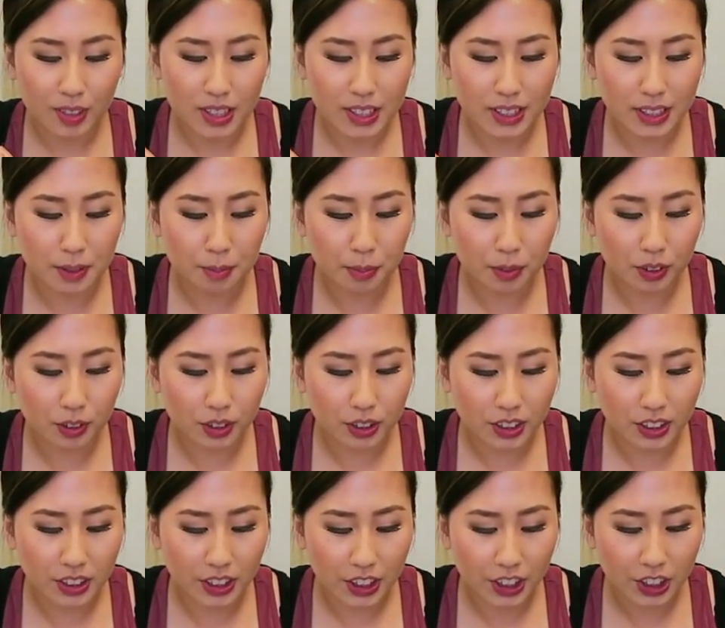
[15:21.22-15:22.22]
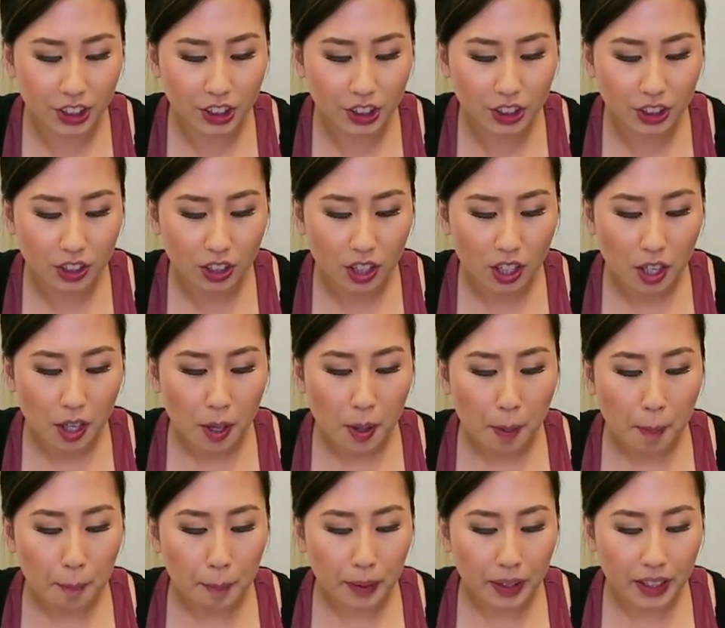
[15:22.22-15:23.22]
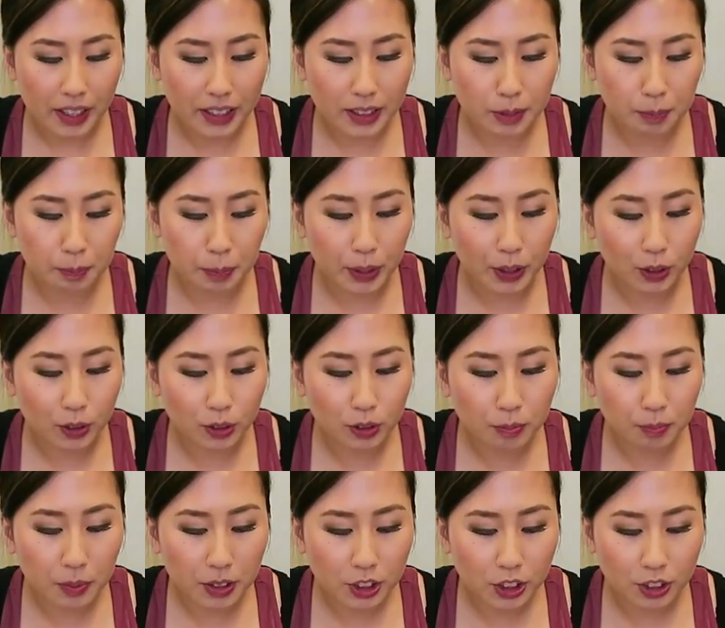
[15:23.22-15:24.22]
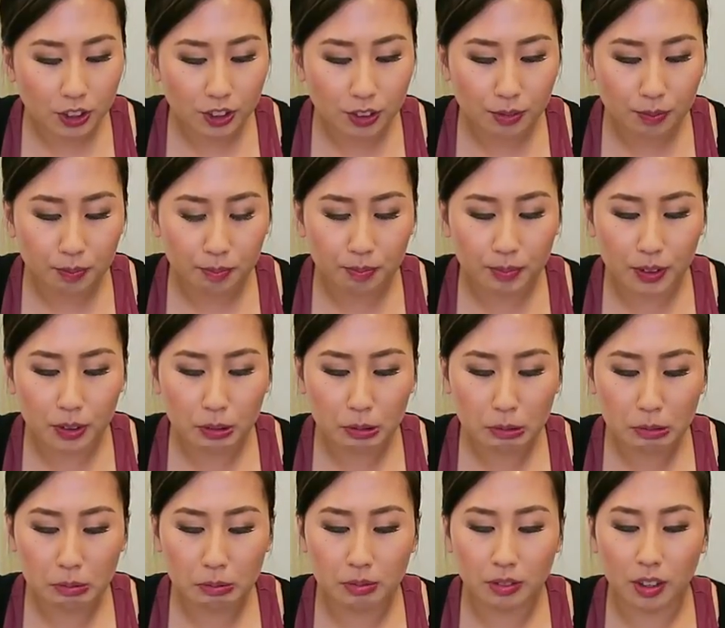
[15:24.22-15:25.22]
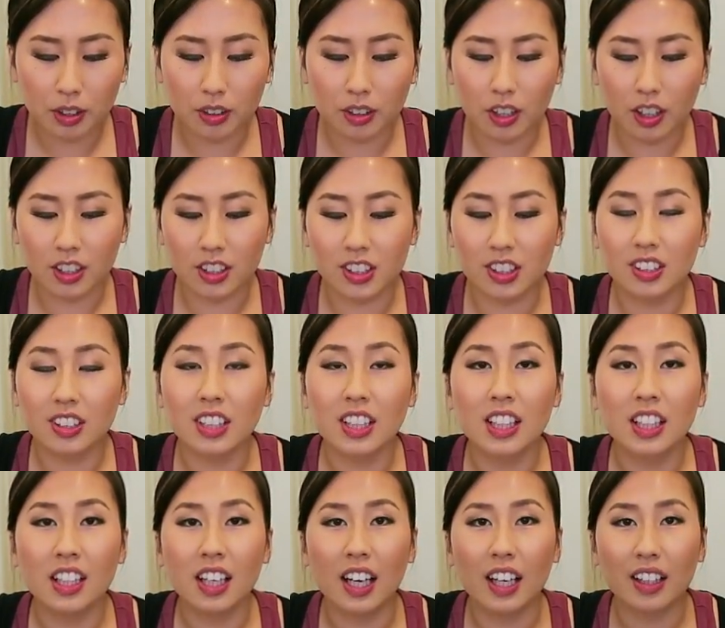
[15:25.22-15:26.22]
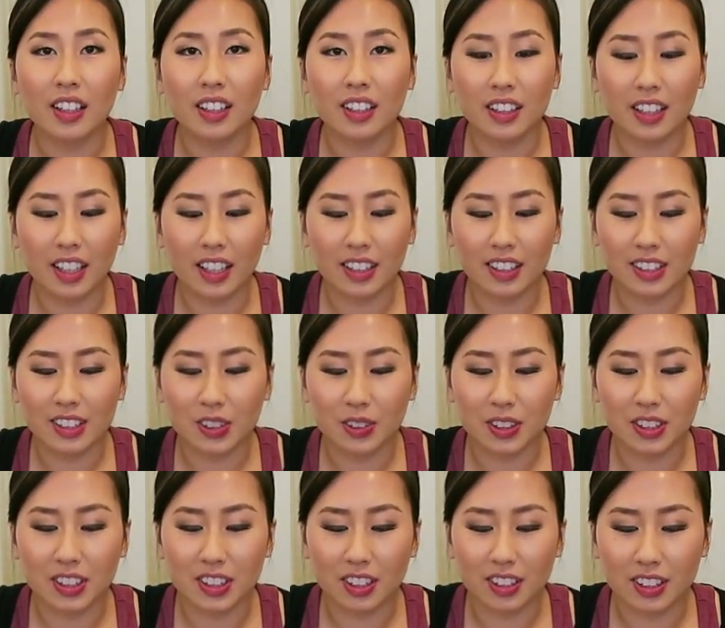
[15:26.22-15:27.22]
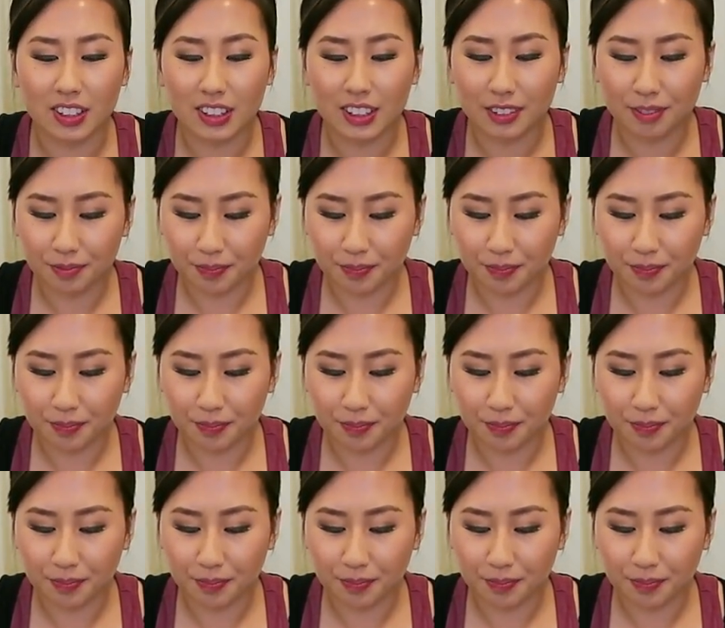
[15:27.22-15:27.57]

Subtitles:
similar dish, but it's pickled mustard. Ooh, oh gosh, I got a heck of soy sauce.